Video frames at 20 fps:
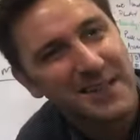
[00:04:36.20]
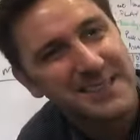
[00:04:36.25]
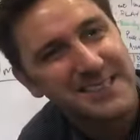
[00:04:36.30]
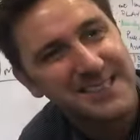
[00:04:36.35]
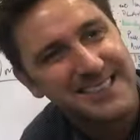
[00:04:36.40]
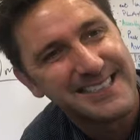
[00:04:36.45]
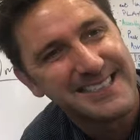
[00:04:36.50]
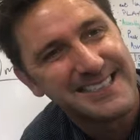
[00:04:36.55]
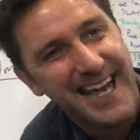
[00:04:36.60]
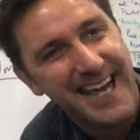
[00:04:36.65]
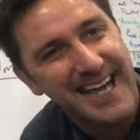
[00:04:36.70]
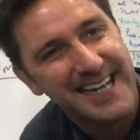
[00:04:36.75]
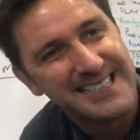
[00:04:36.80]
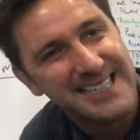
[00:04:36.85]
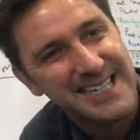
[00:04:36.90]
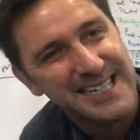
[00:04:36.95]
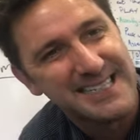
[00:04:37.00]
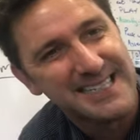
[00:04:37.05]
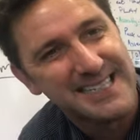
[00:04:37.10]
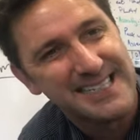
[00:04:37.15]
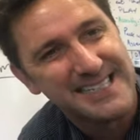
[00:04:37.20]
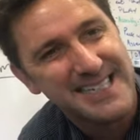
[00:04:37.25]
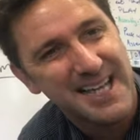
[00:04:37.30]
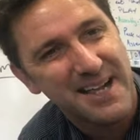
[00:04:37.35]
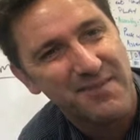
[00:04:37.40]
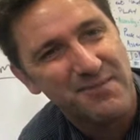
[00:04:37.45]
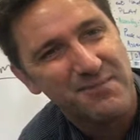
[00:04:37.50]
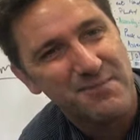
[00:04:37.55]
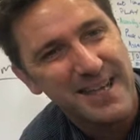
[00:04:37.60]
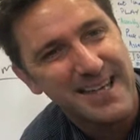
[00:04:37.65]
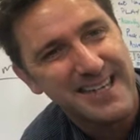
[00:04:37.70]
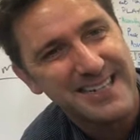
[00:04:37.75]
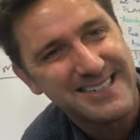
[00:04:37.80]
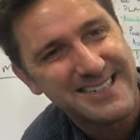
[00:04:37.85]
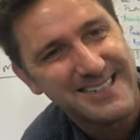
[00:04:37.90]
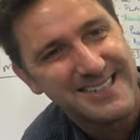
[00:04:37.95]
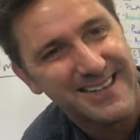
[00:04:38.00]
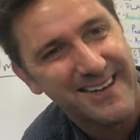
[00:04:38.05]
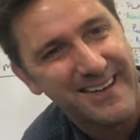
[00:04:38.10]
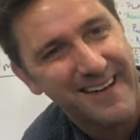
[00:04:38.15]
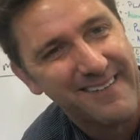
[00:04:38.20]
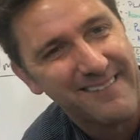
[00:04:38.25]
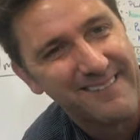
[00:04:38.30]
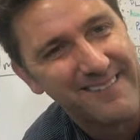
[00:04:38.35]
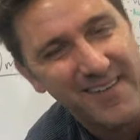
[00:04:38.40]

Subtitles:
I should say. It says instead of big, shouldn't I?